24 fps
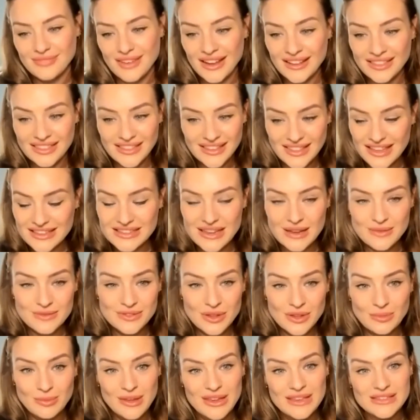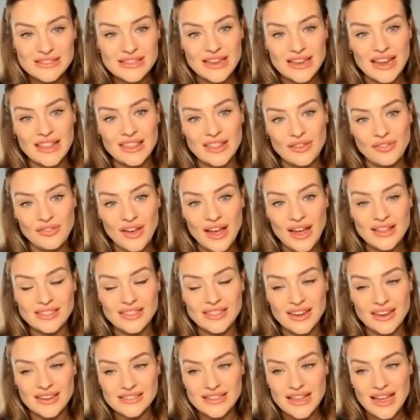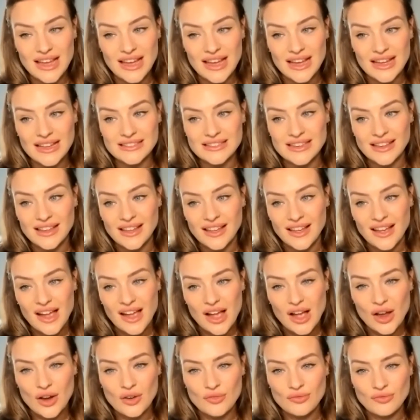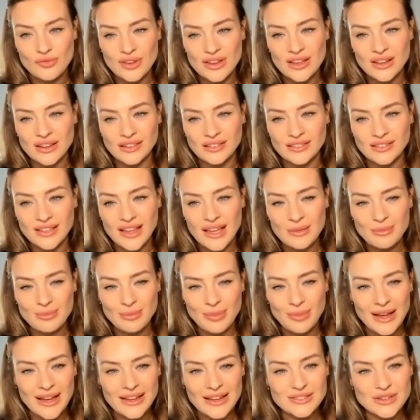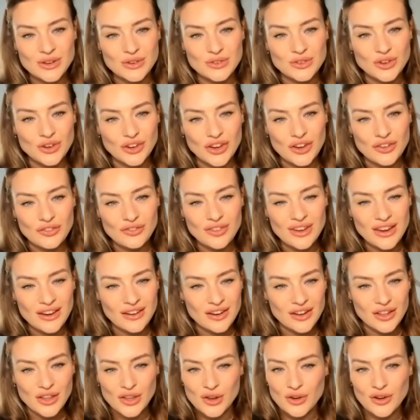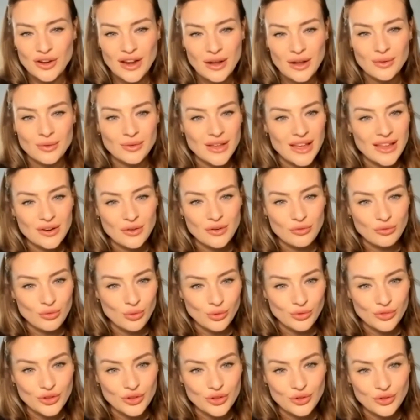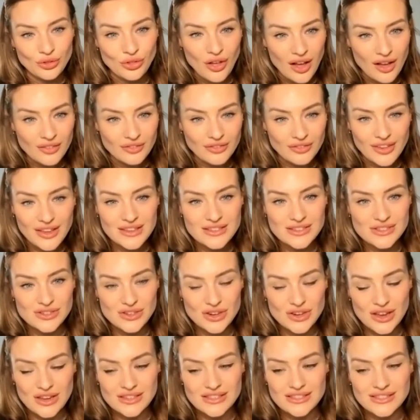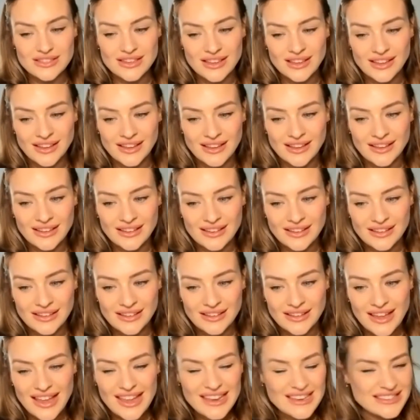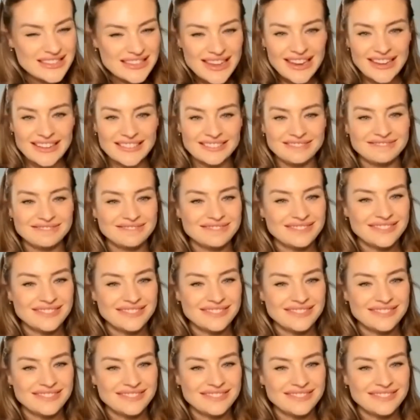I think that's absolutely amazing. And the fact that it's had a real impact on your career and you're now in a role that you love is just insane.